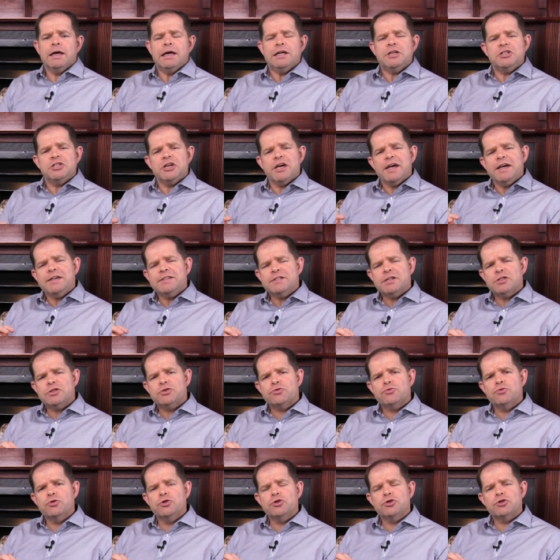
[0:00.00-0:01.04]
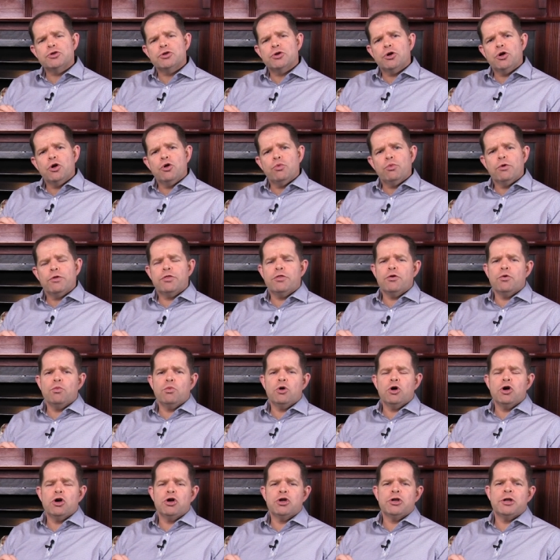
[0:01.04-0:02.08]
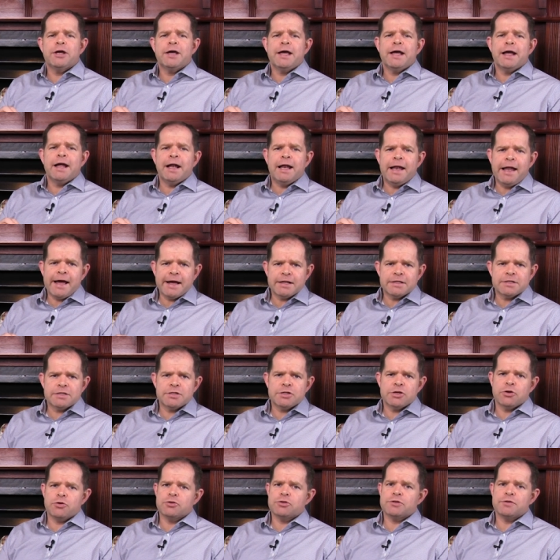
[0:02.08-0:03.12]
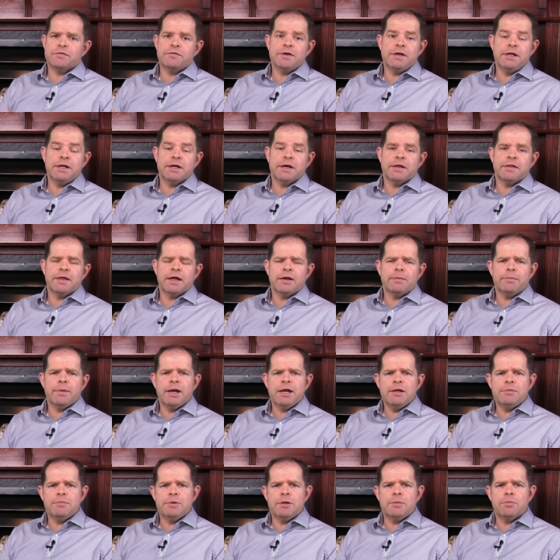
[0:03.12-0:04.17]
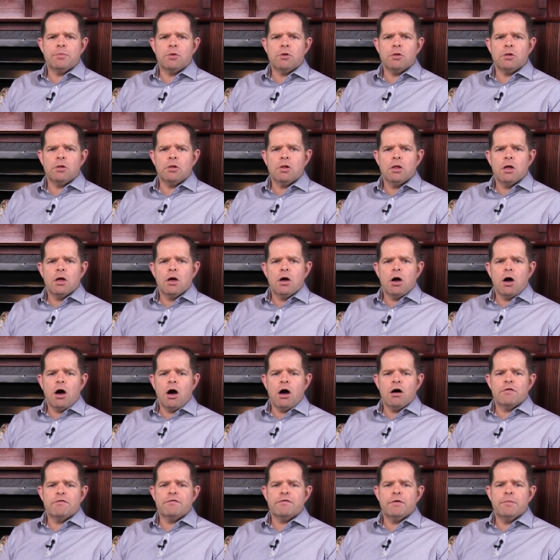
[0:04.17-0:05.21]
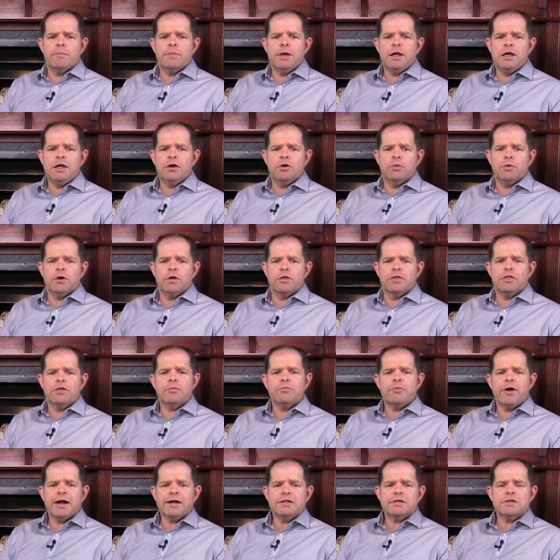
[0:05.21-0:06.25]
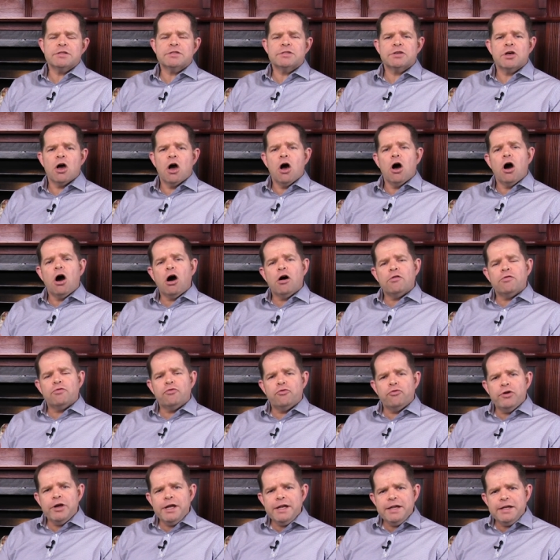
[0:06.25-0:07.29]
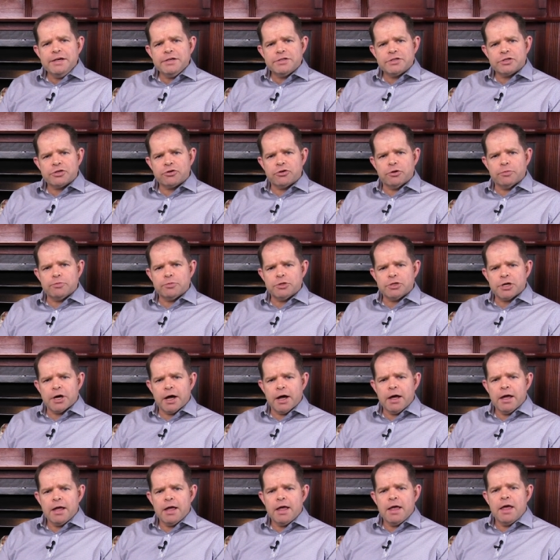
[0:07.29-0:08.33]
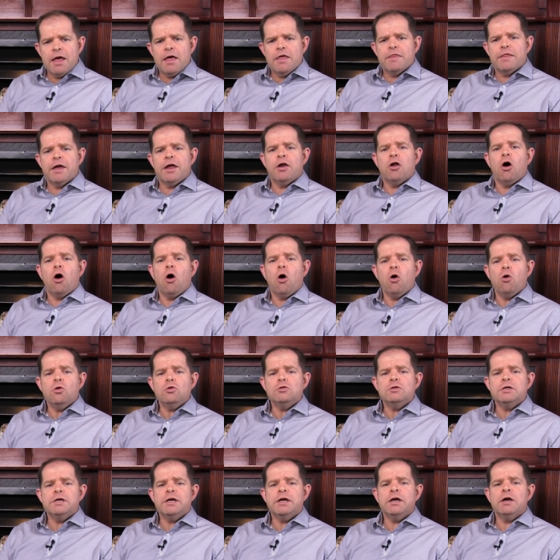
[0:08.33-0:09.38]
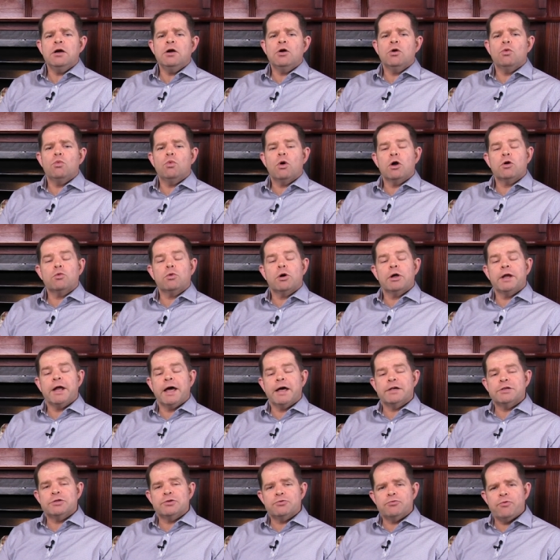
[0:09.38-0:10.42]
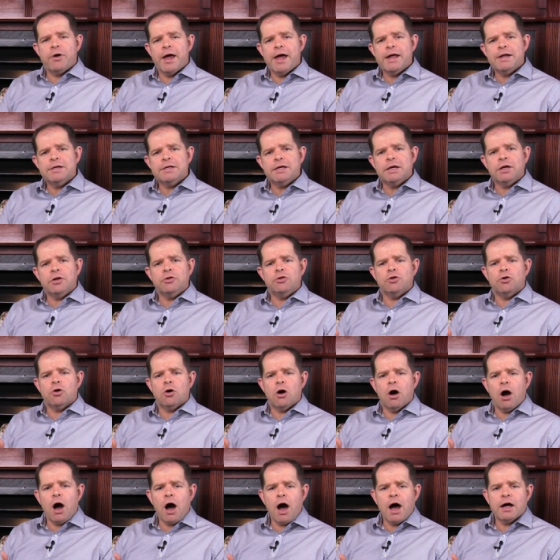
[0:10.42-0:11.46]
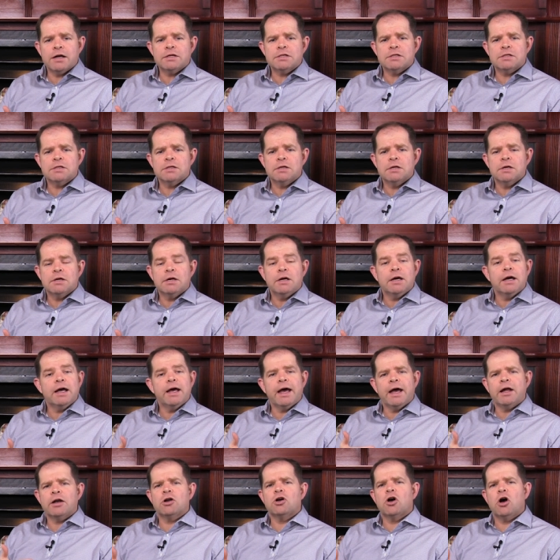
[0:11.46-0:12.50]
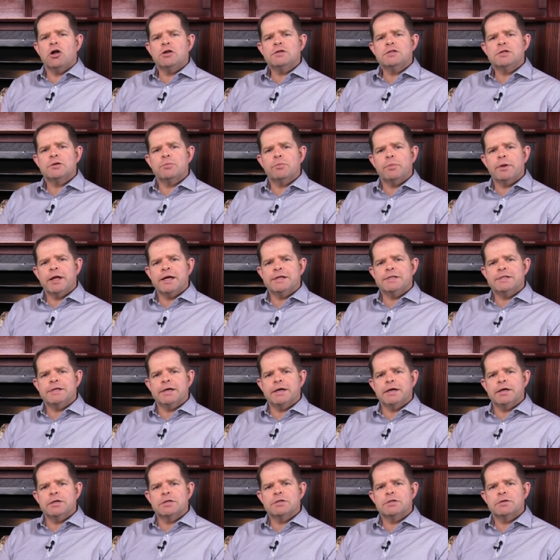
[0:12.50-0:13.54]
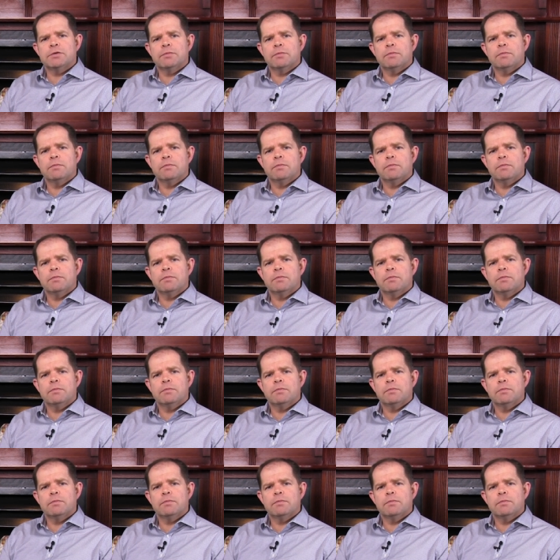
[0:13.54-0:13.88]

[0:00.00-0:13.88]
It shares its root with the word lectio divina that many people are familiar with, the practice of reading scripture, then holding what one has read in your heart and contemplating it.